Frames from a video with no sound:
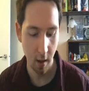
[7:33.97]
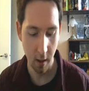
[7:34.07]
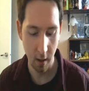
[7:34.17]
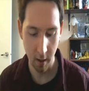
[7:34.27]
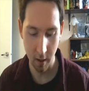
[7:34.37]

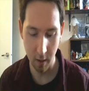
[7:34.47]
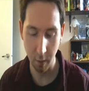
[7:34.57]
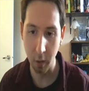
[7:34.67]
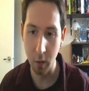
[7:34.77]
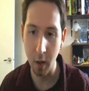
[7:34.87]
And
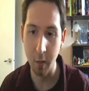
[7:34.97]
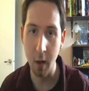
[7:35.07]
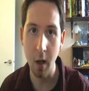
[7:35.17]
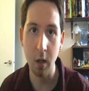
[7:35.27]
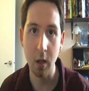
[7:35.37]
if you have
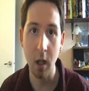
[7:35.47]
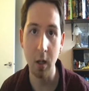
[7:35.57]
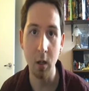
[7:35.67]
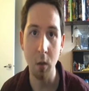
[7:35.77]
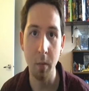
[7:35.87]
not
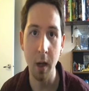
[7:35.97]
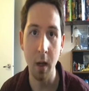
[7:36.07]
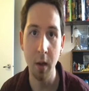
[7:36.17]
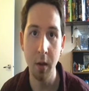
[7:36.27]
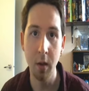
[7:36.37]
checked out my
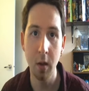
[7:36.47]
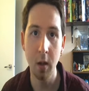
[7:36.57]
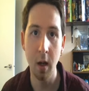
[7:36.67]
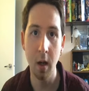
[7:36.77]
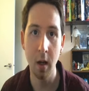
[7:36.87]
other